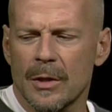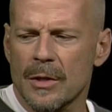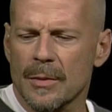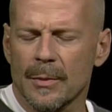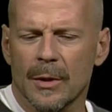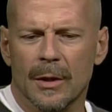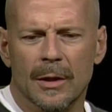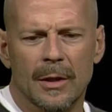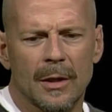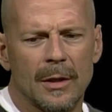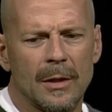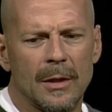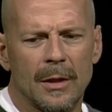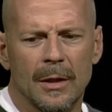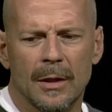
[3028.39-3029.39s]
a smart kid.
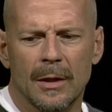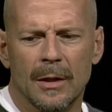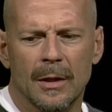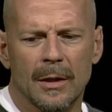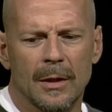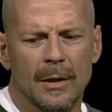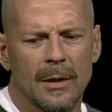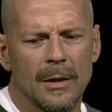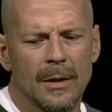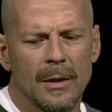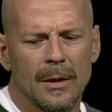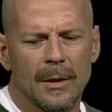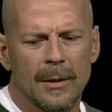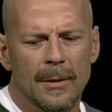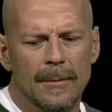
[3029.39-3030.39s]
And, I mean, uh, I mean,
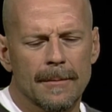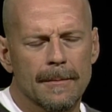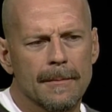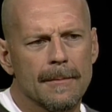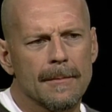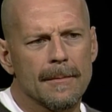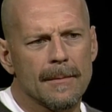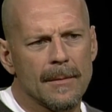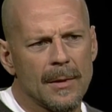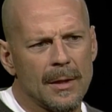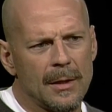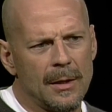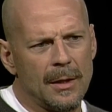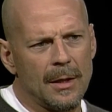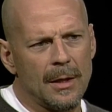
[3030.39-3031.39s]
exactly right
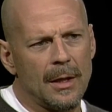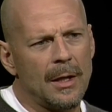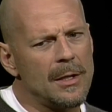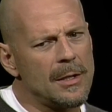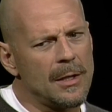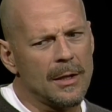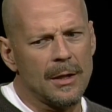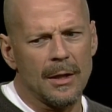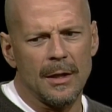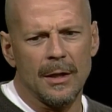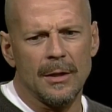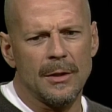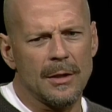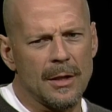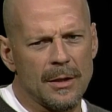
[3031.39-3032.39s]
kid. Yeah, you look yeah, at
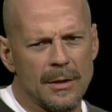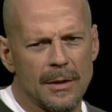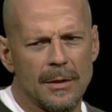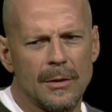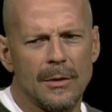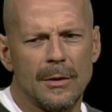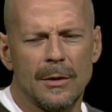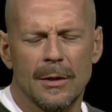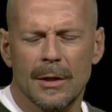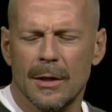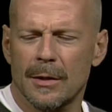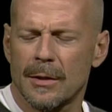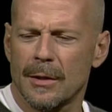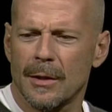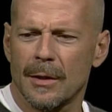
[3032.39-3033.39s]
him, he, he looks just, like he's about
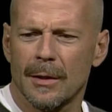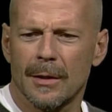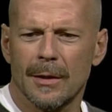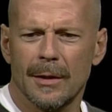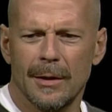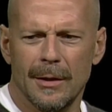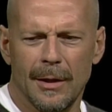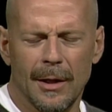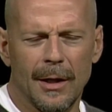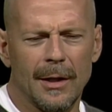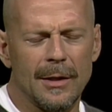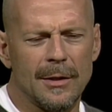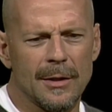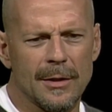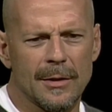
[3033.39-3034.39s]
twenty-five. Yeah, he
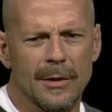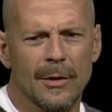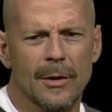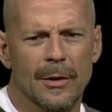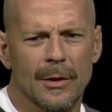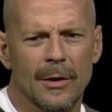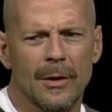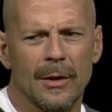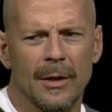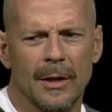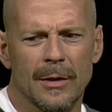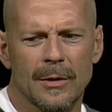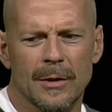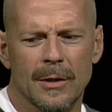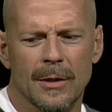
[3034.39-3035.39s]
just turned thirty
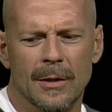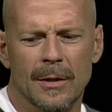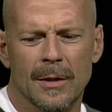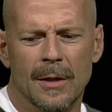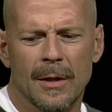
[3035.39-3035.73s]
last yeah. year.